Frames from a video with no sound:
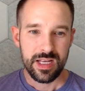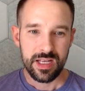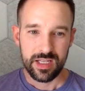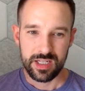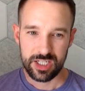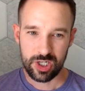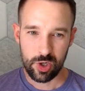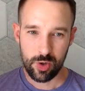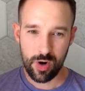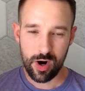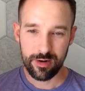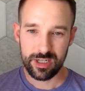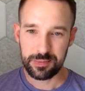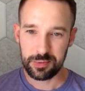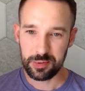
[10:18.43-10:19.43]
So our
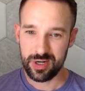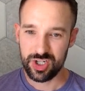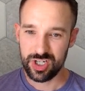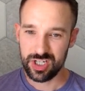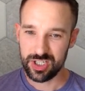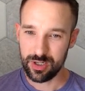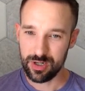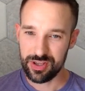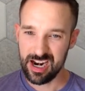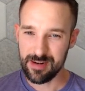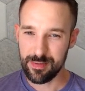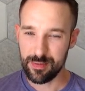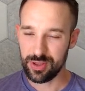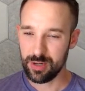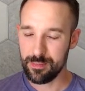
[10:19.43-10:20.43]
inspirations are there,
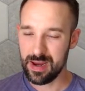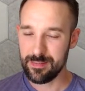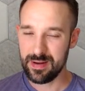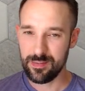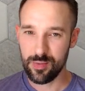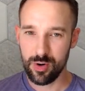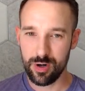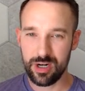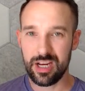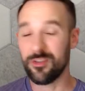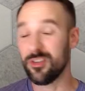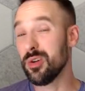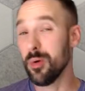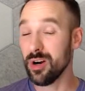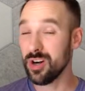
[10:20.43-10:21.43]
but there may be more. If
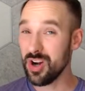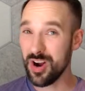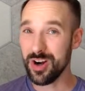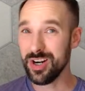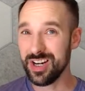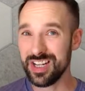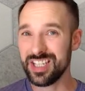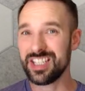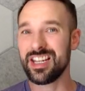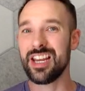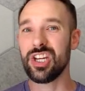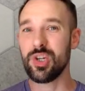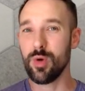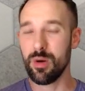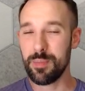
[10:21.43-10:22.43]
you are an artist
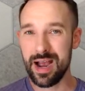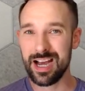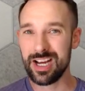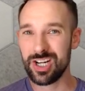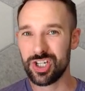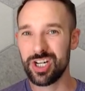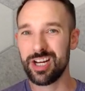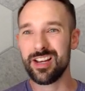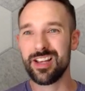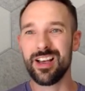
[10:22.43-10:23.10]
and you are passionate